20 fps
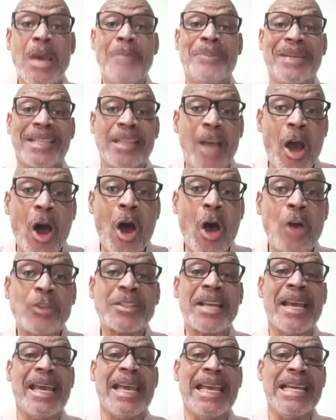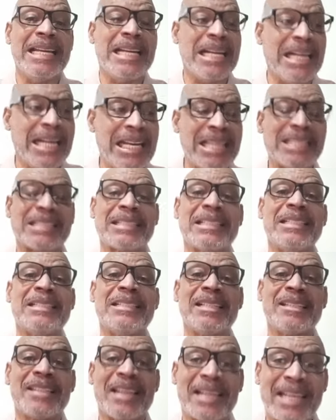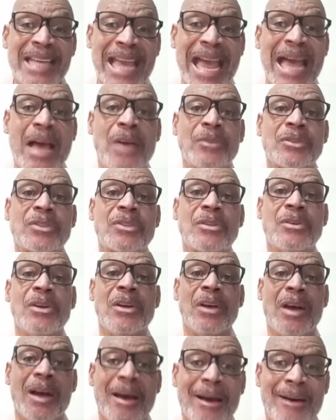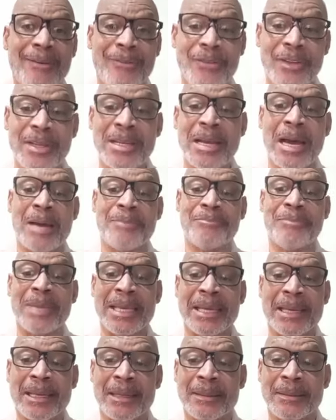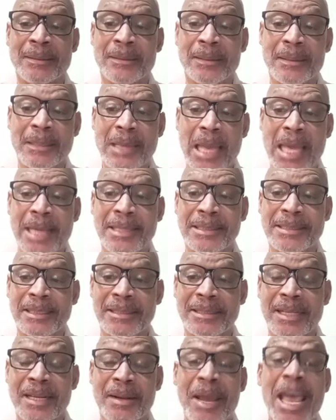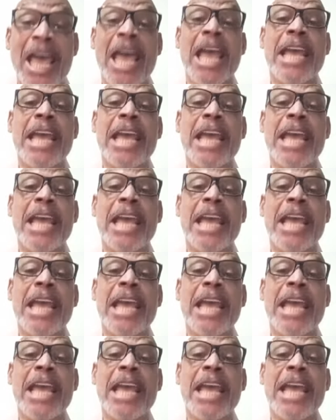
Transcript: Because he listened to the counsel of the young men, ladies and gentlemen.